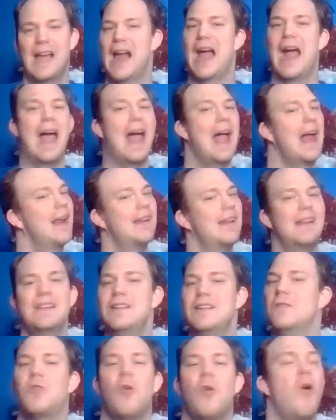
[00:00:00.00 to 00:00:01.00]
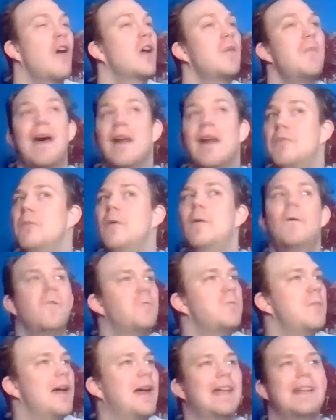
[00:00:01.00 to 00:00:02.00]
And you talk about a
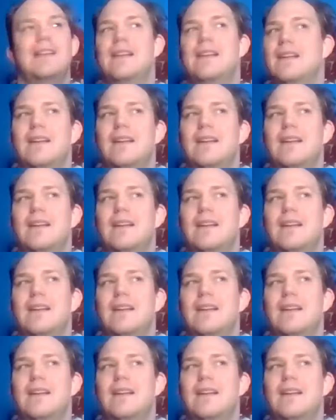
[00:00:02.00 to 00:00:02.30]
movement.